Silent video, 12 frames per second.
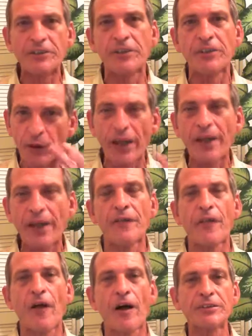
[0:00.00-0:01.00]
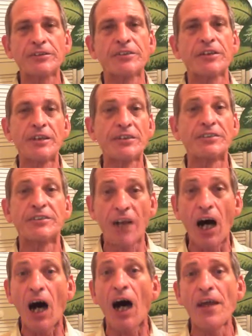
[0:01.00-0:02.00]
of related thoughts, is
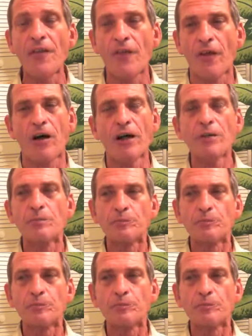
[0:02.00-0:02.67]
the I thought.